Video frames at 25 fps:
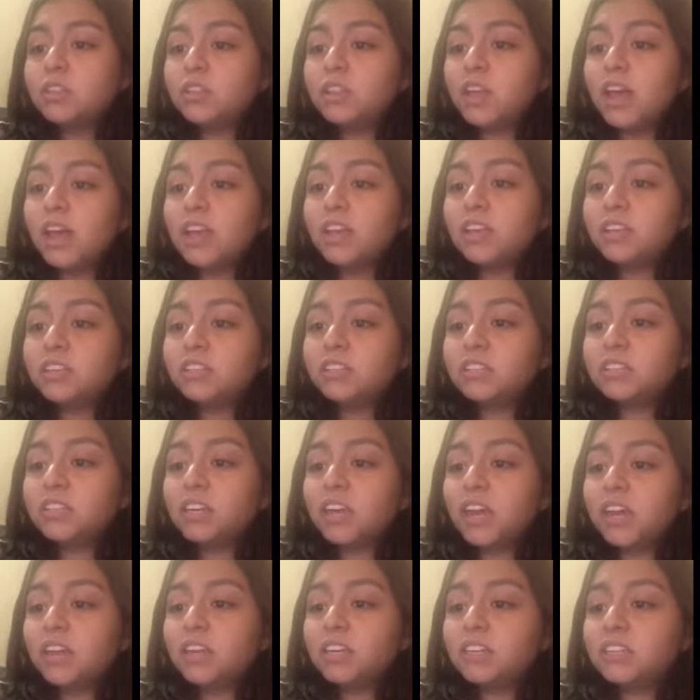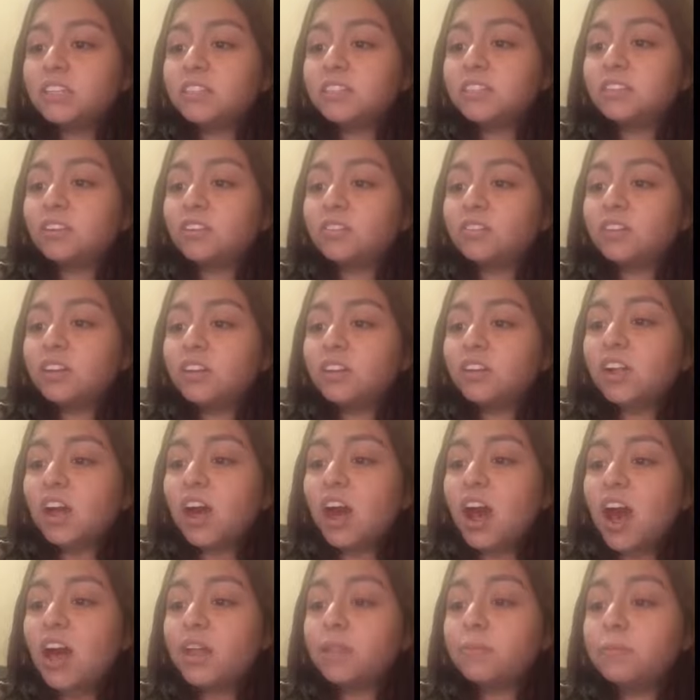the indicated external
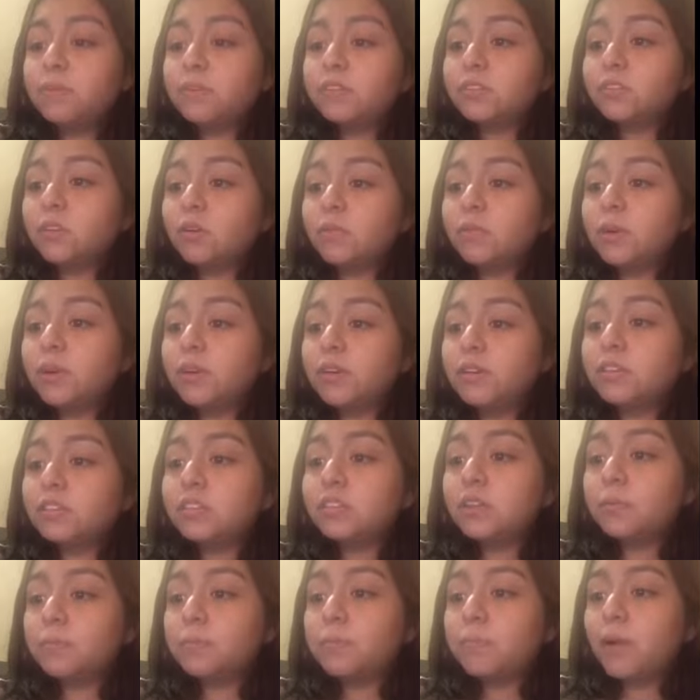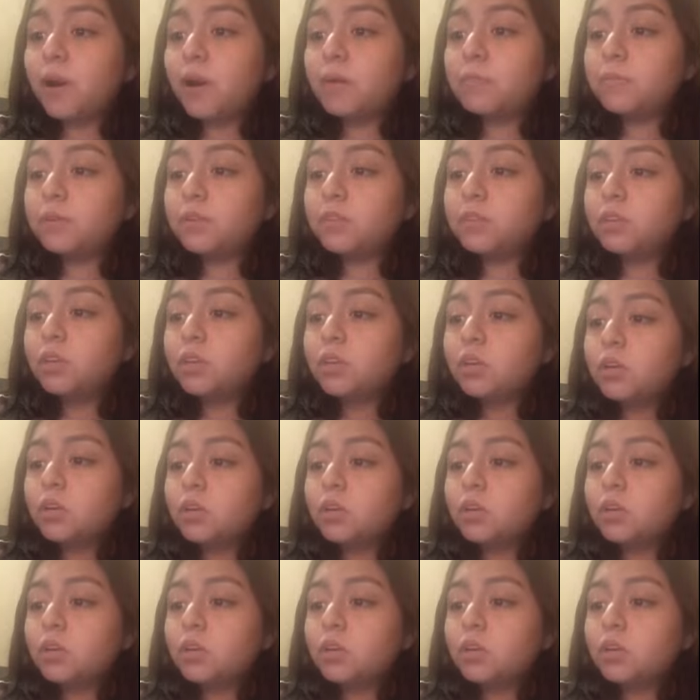advisory department